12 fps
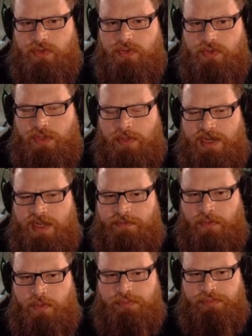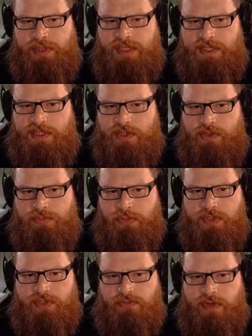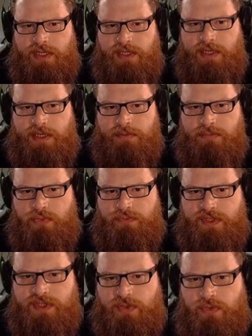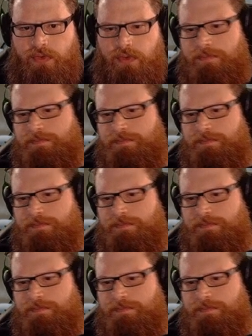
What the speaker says: I mean, if it will please you boys greatly, I can move this door.